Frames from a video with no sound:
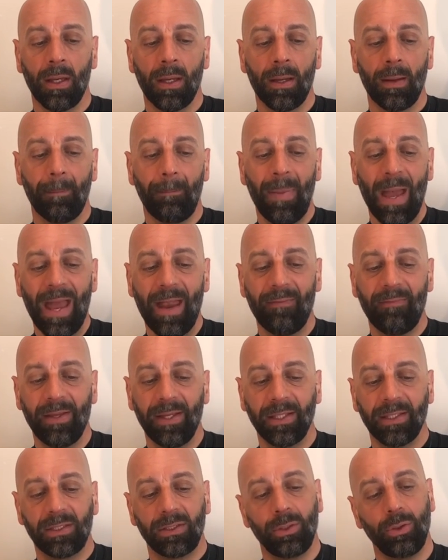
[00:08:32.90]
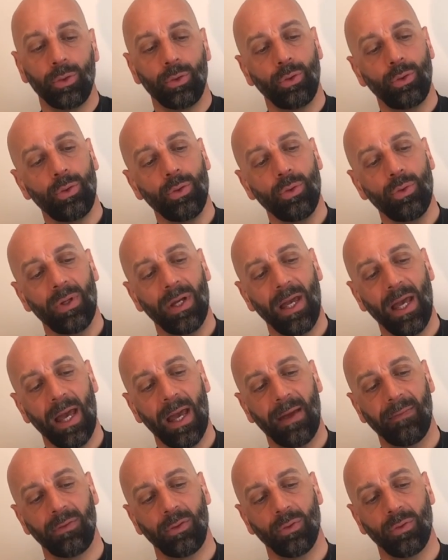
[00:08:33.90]
bearings you do
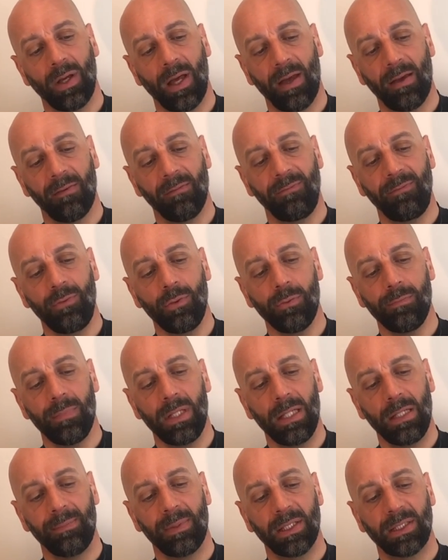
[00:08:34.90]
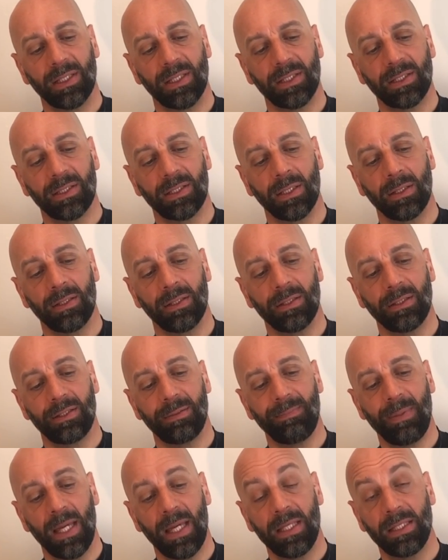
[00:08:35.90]
have to have a few millimeters
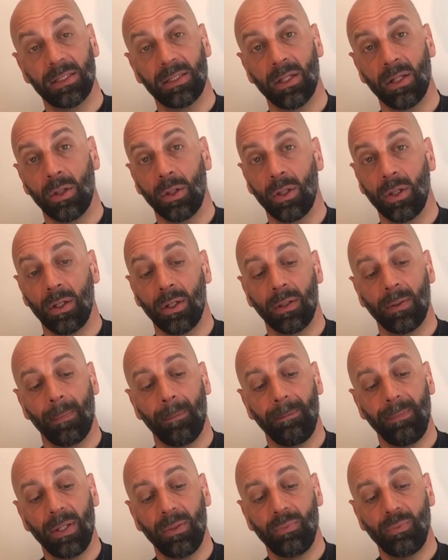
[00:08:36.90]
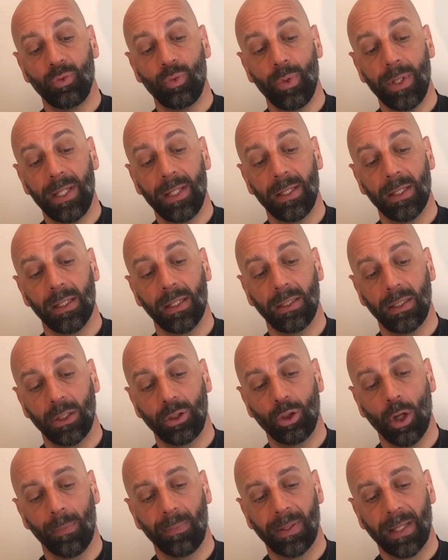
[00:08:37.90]
space between the
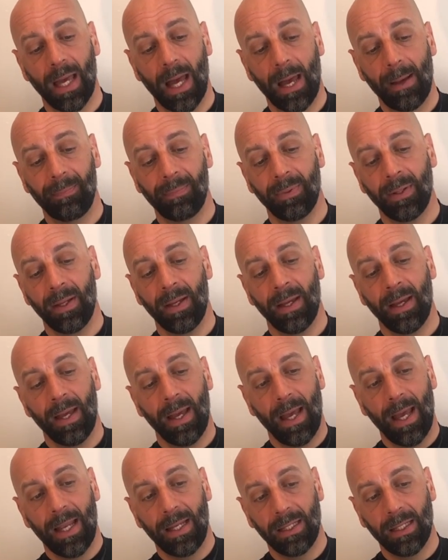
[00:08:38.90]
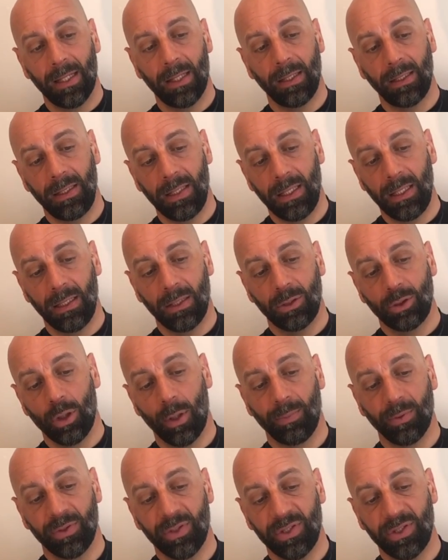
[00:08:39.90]
top cap and the top of the